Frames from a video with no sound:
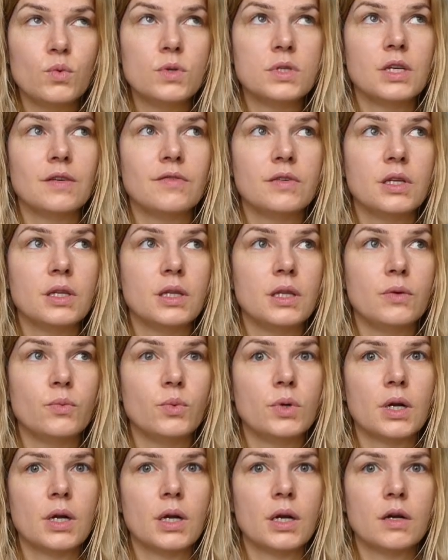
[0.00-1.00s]
would definitely
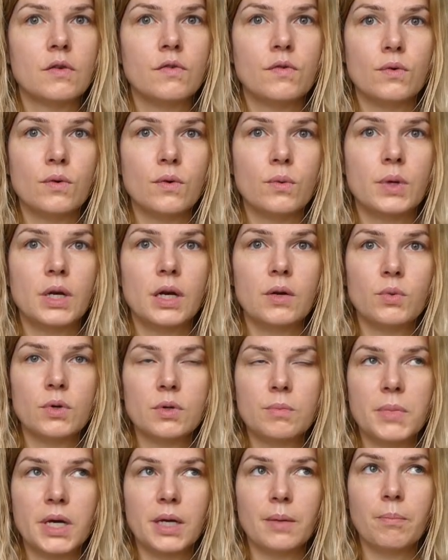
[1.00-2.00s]
work for when I
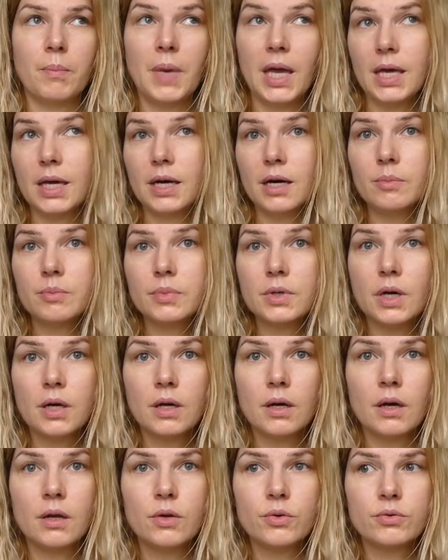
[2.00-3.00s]
want my
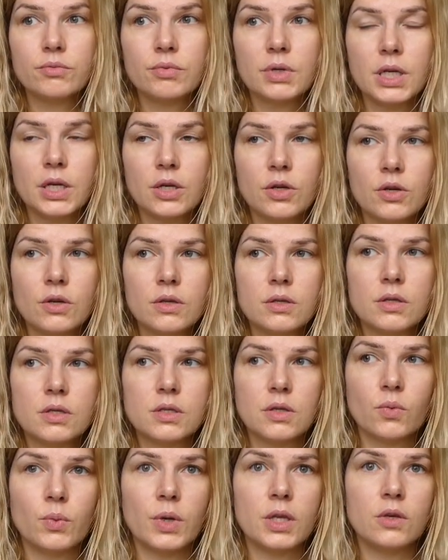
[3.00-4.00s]
makeup look really good.
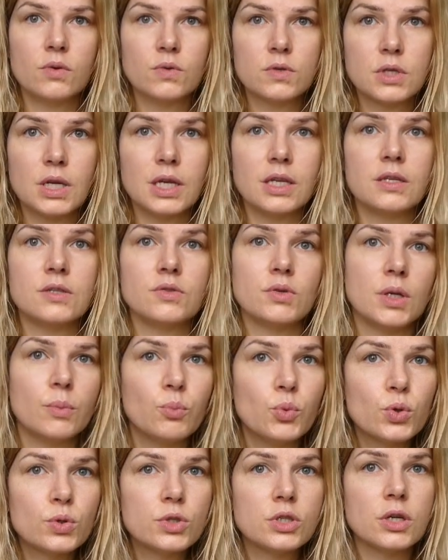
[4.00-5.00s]
So when your skin is really
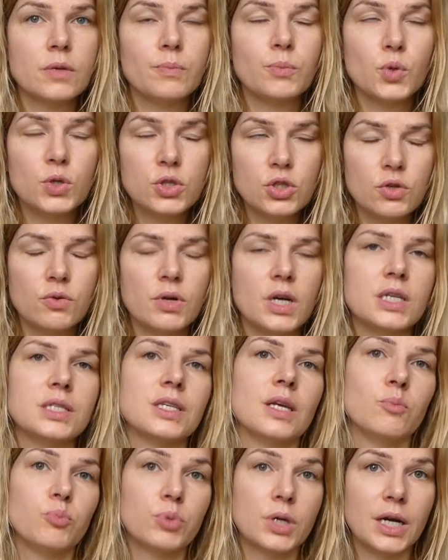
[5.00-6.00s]
moisturized
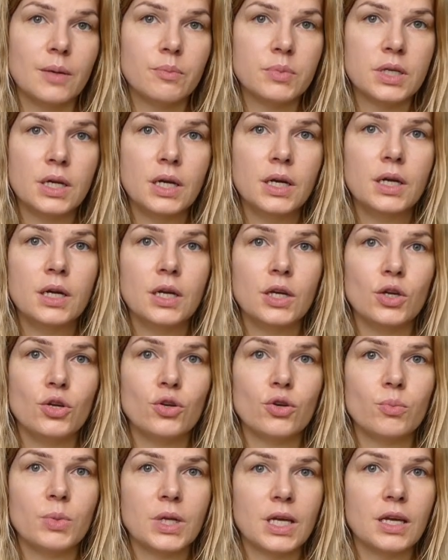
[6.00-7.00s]
and prepped, you
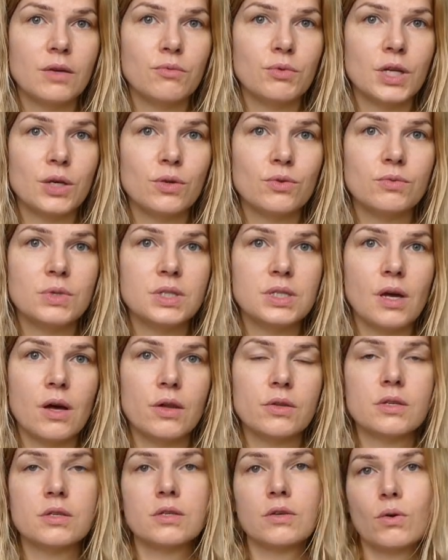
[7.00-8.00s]
normally get really good
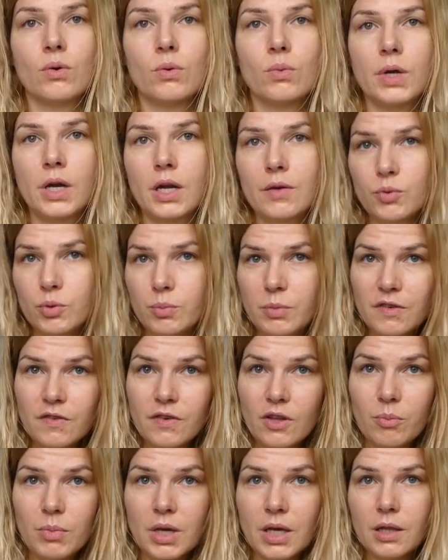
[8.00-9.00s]
results. So when I would be
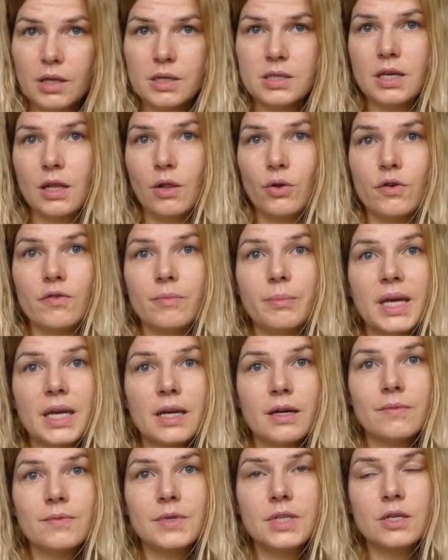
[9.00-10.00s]
filming, let's say, a lot of
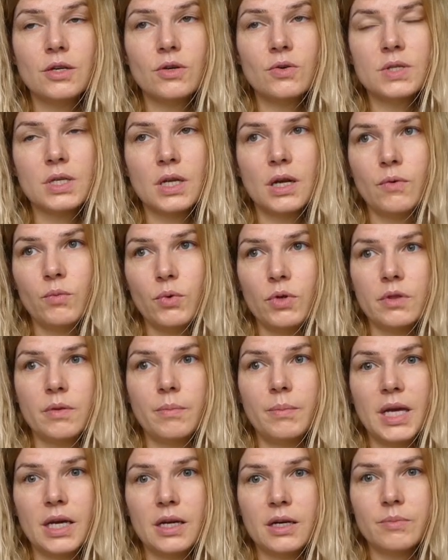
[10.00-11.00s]
makeup videos and I want
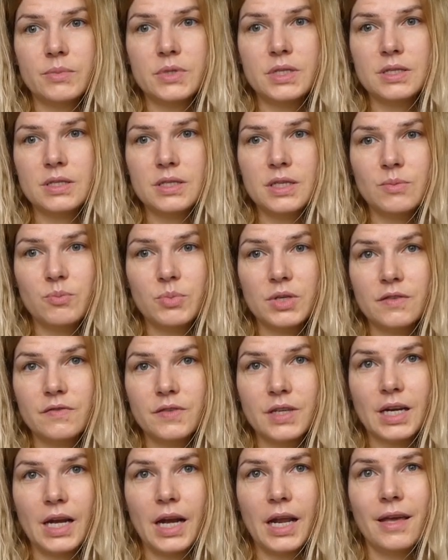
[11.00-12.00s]
makeup to sit
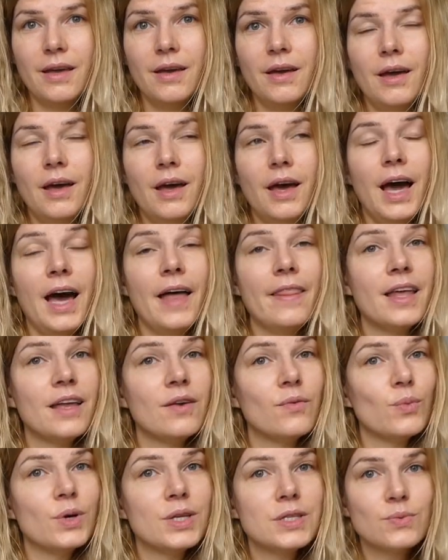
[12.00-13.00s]
perfectly, and
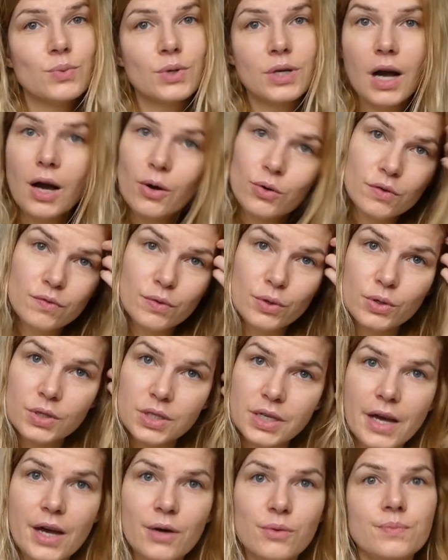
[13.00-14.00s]
then once we're out of
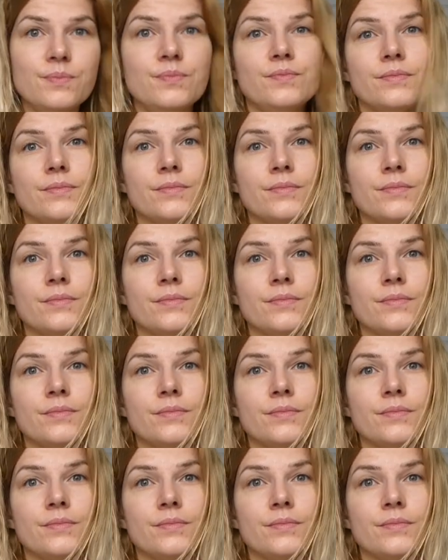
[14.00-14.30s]
lockdown,